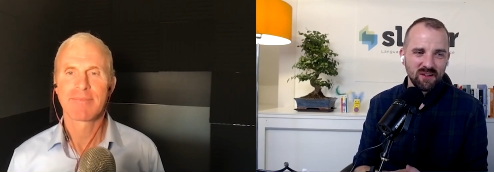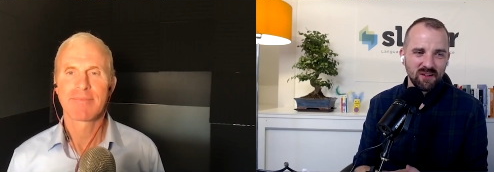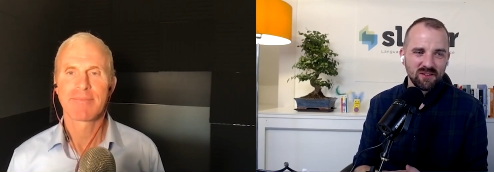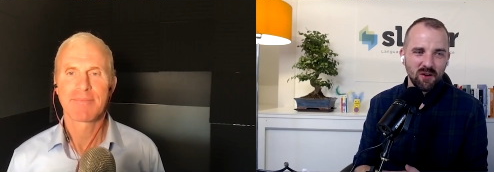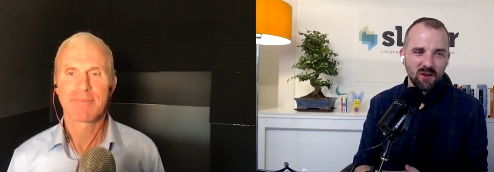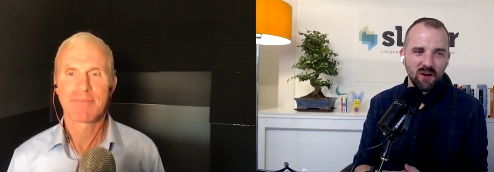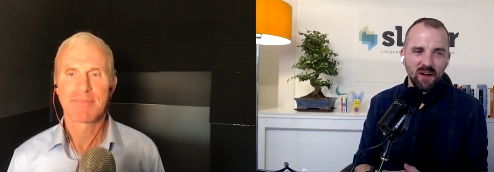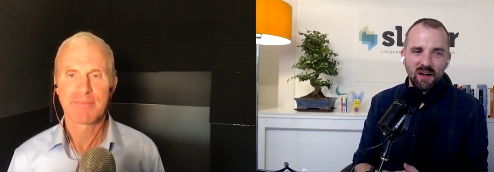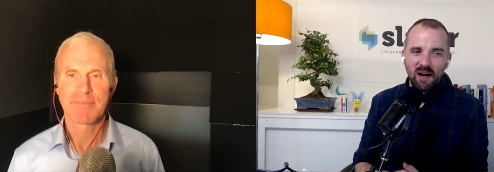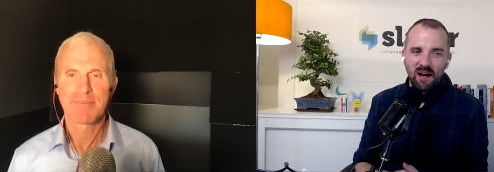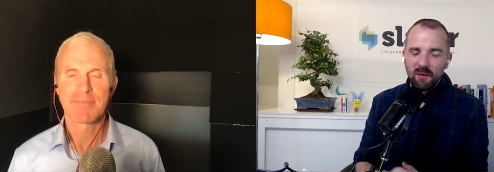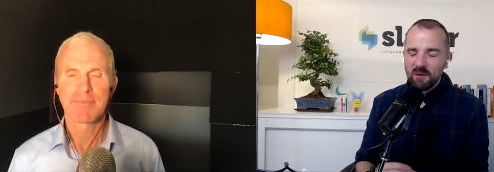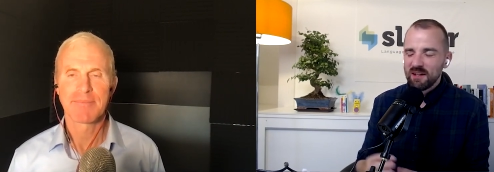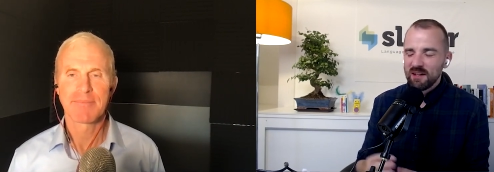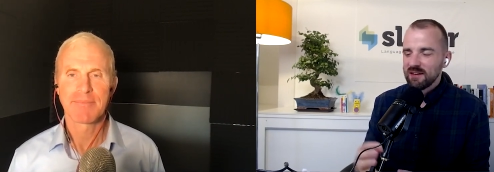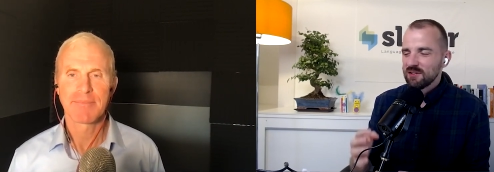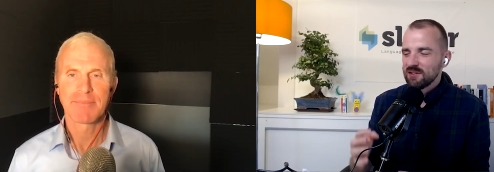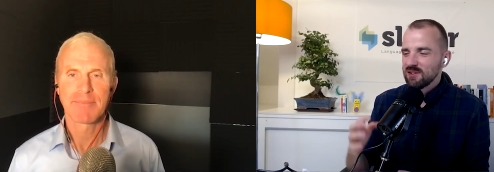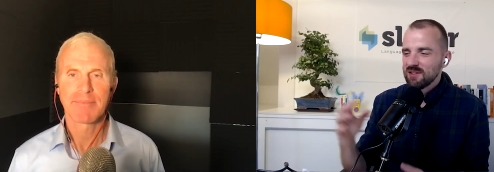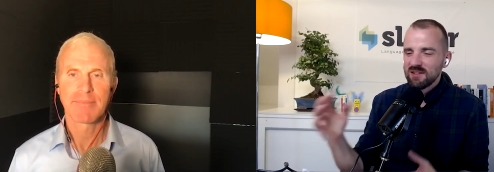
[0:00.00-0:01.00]
Speaker 1: So I
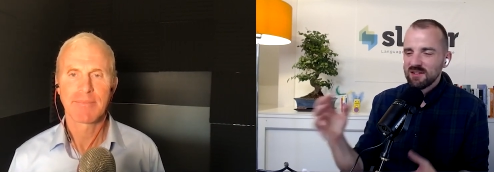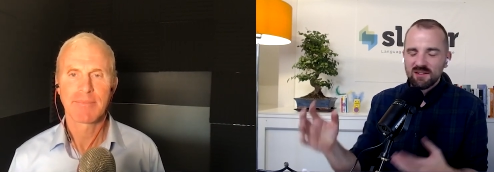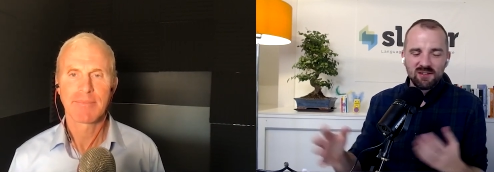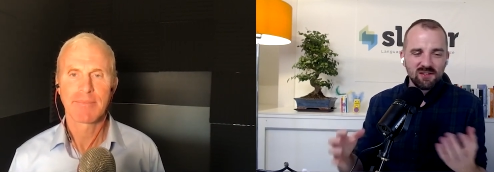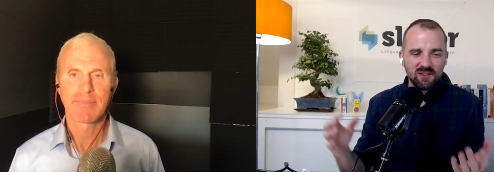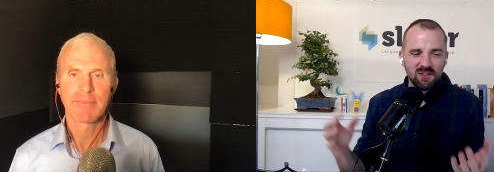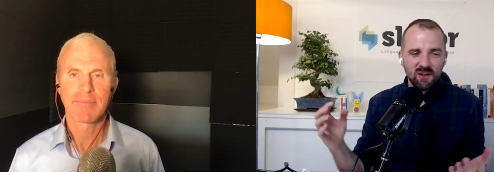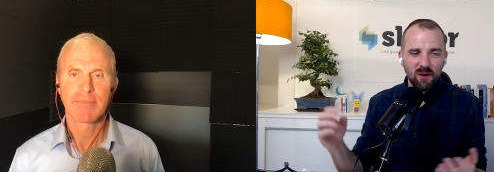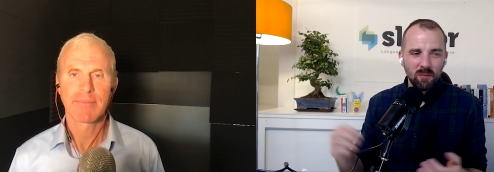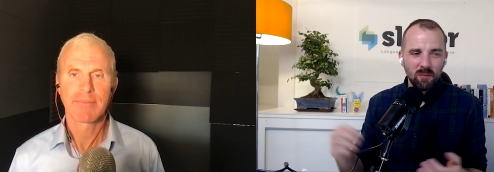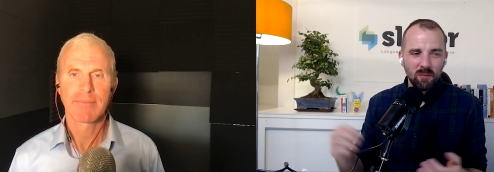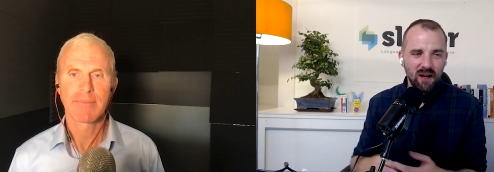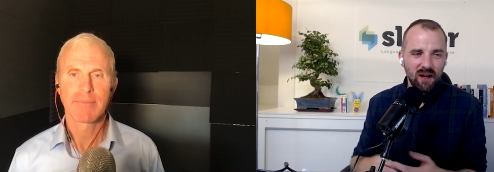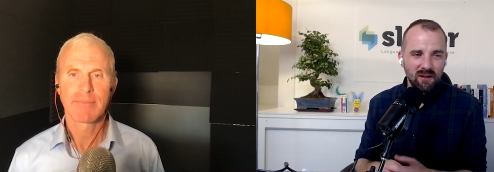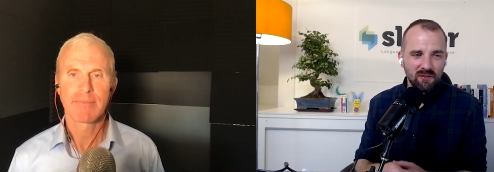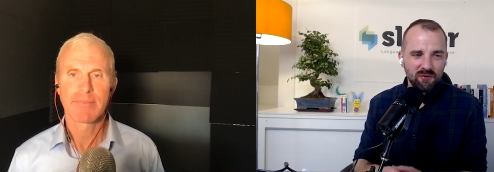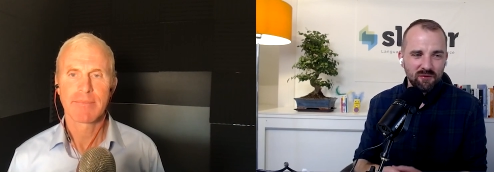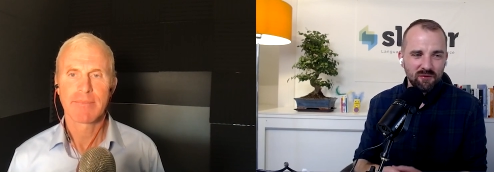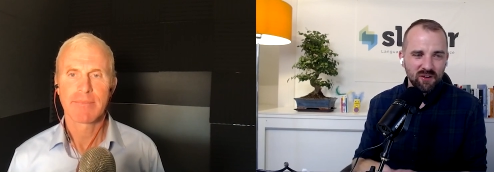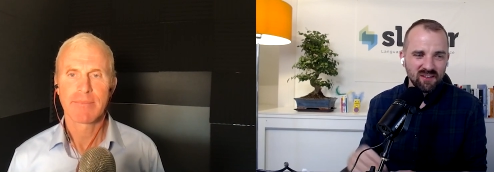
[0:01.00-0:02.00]
mean just just a couple of,
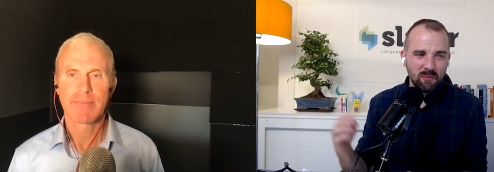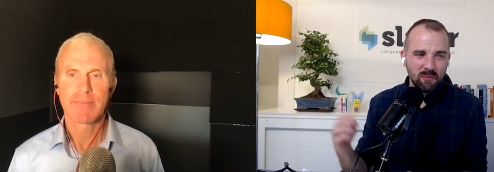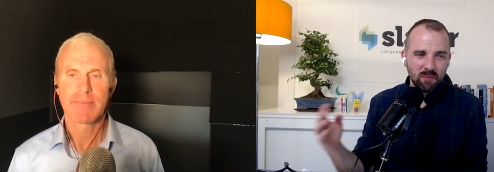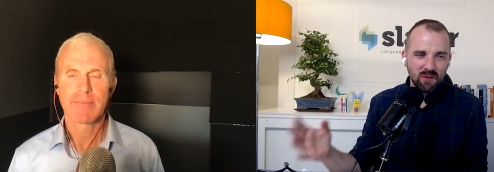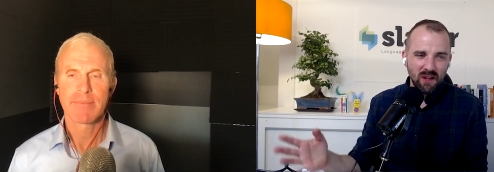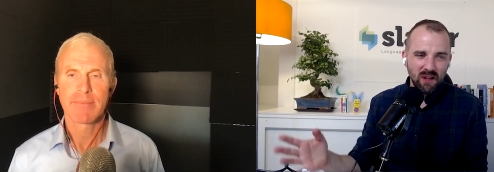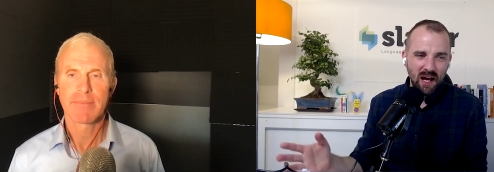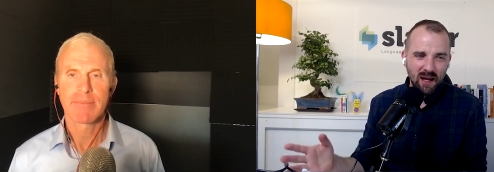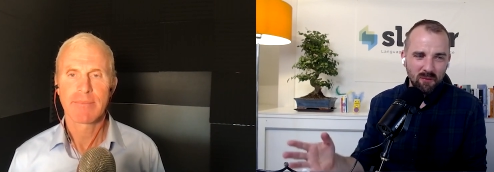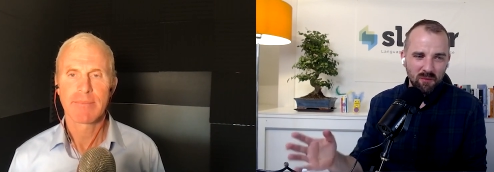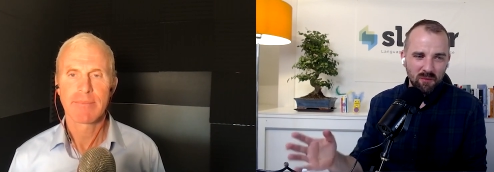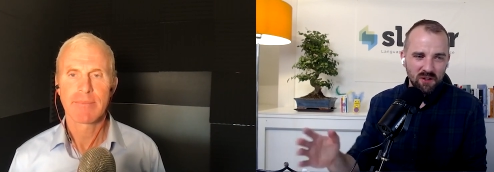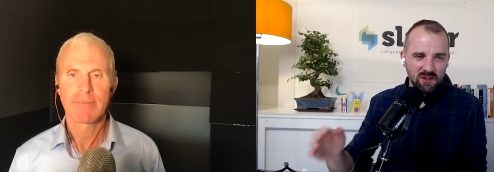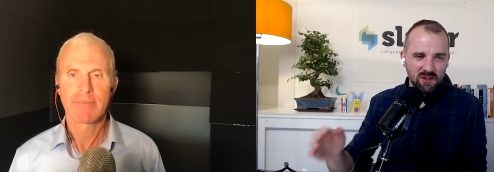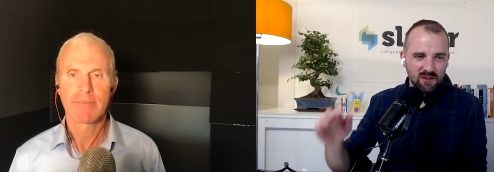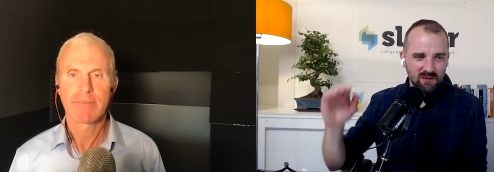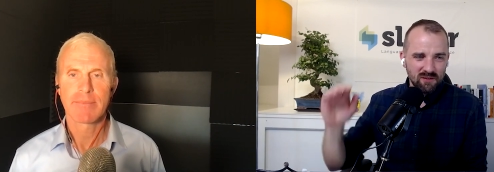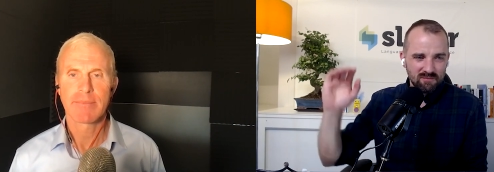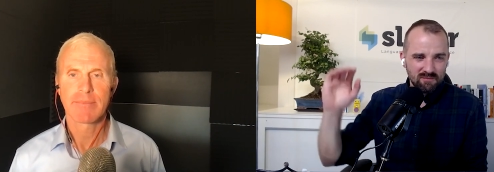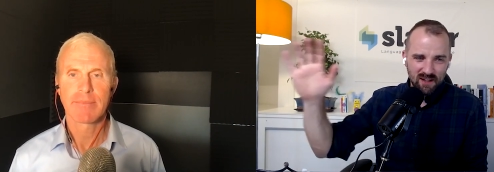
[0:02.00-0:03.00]
for example, Lionbridge,